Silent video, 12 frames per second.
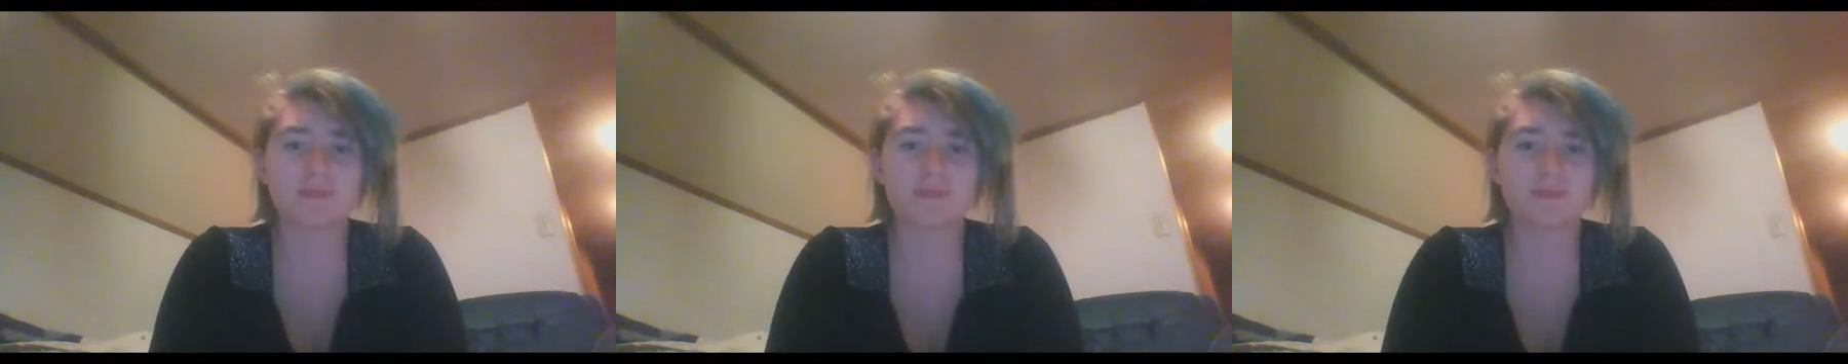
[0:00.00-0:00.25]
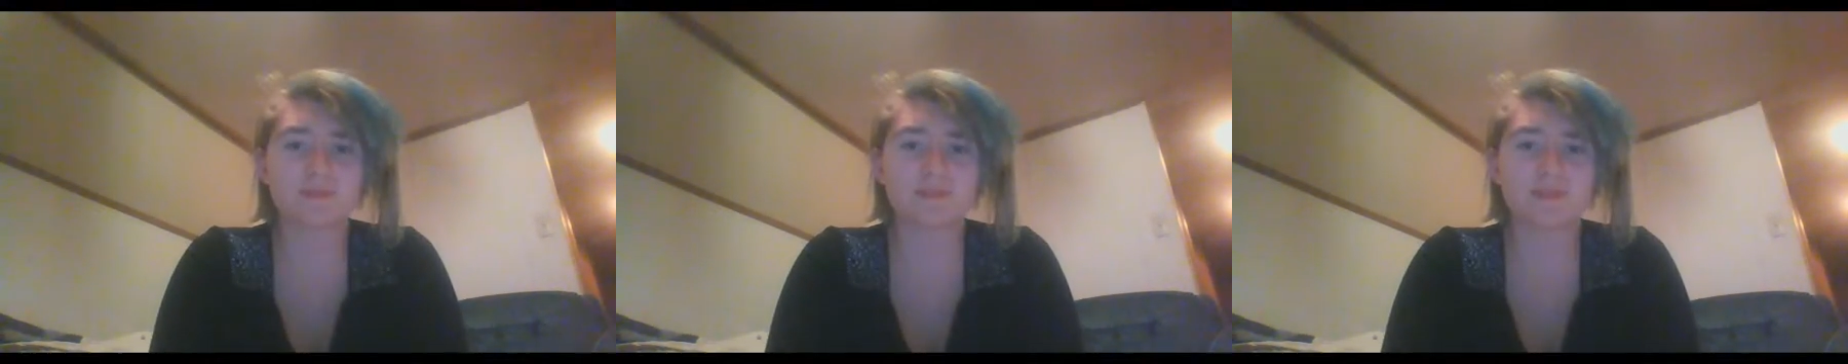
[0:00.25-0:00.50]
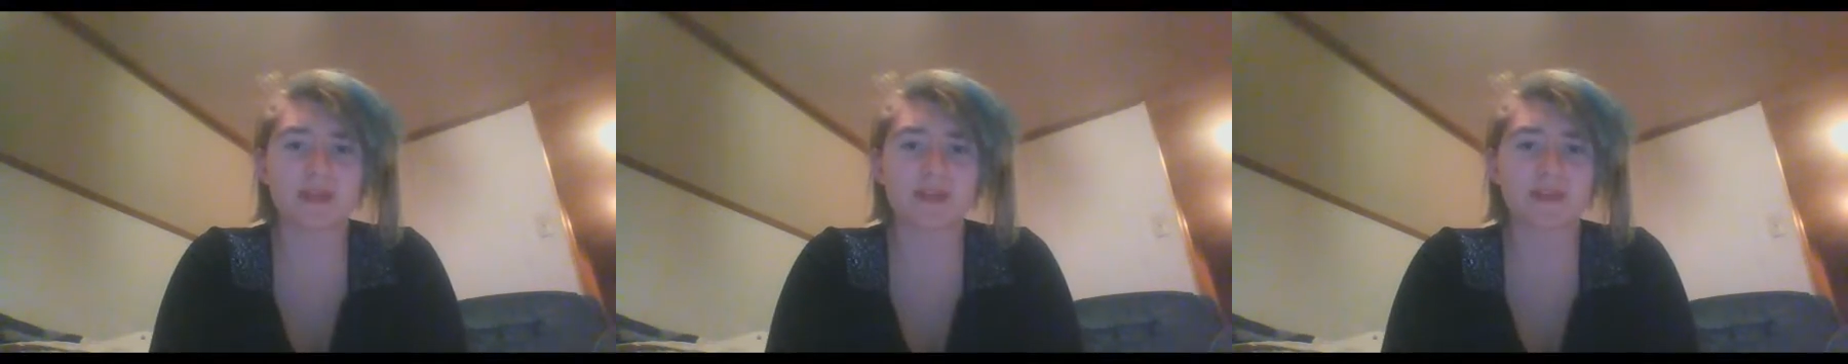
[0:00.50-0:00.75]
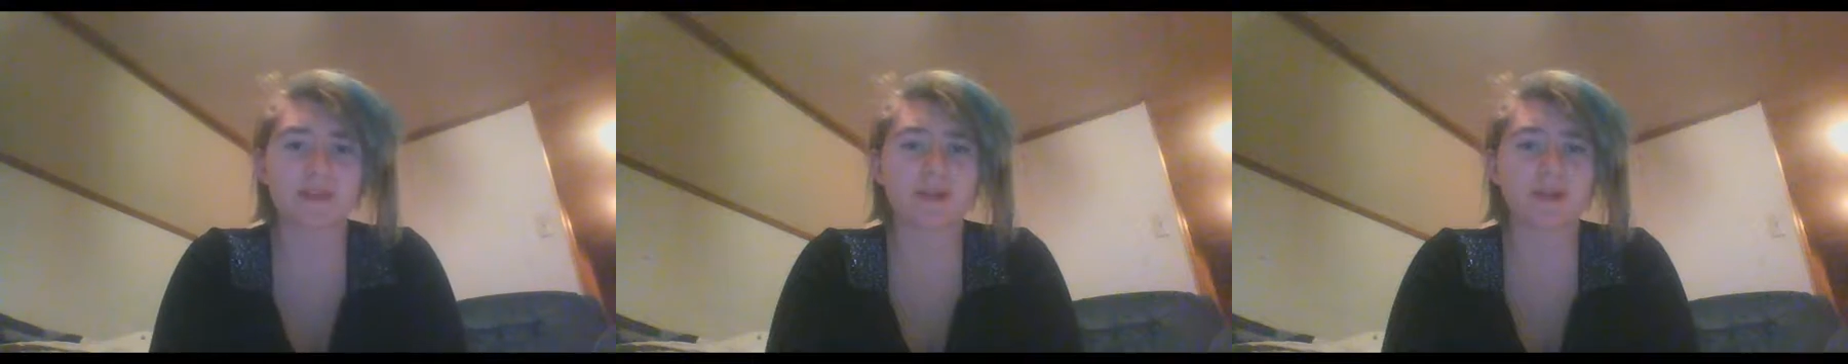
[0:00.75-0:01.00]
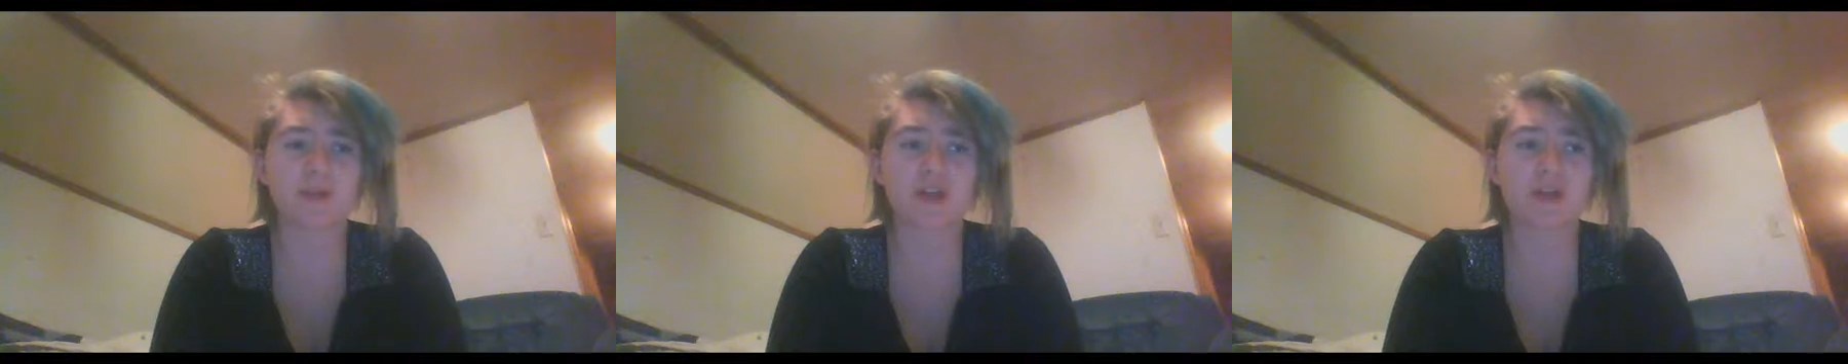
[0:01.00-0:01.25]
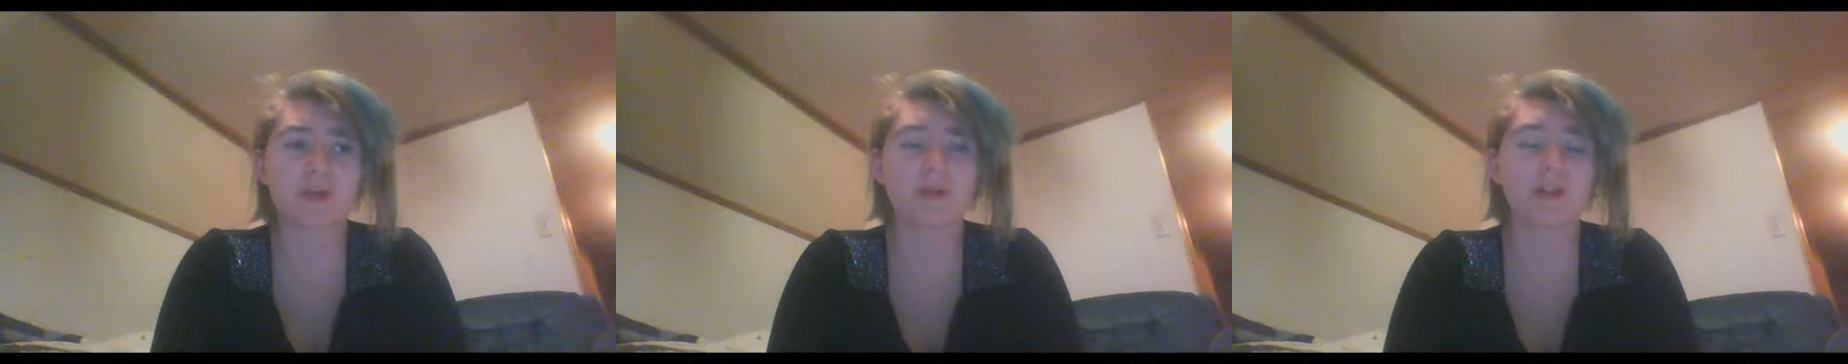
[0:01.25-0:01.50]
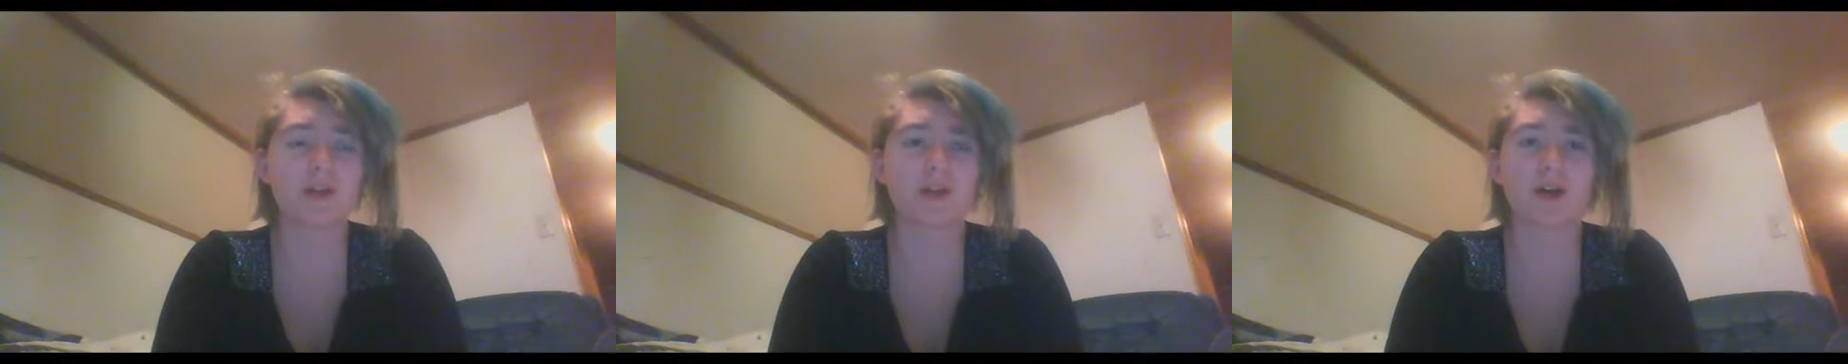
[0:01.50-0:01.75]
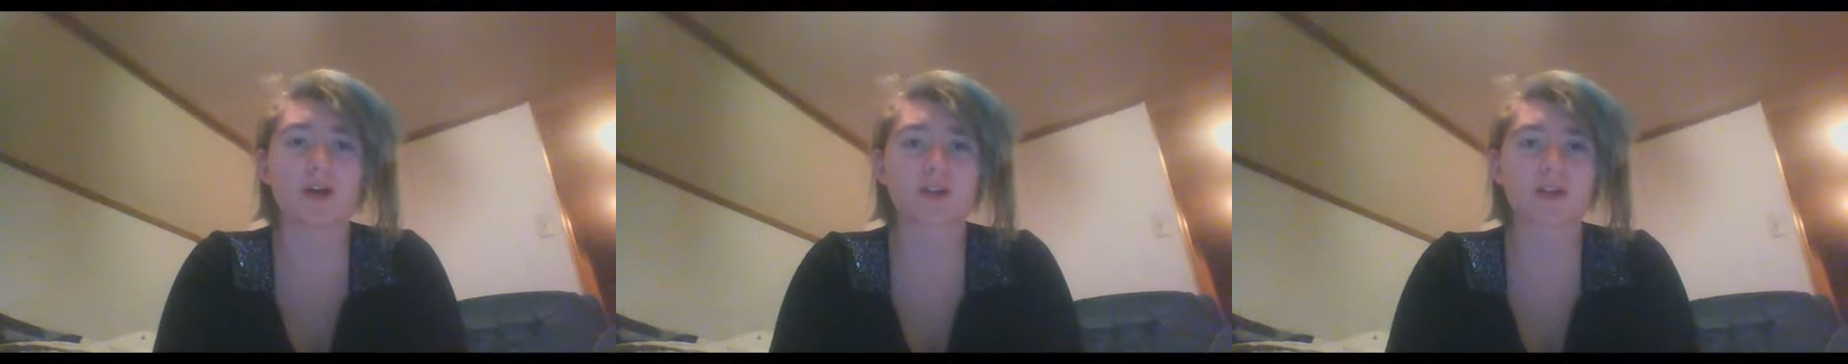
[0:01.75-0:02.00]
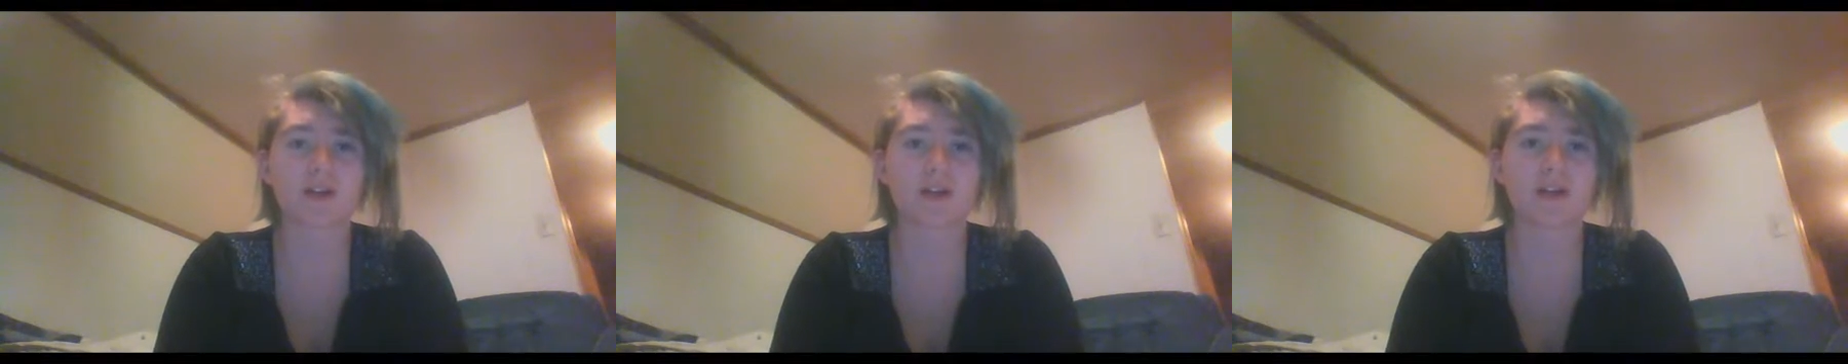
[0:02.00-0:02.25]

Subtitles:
Like, you could go to the doctor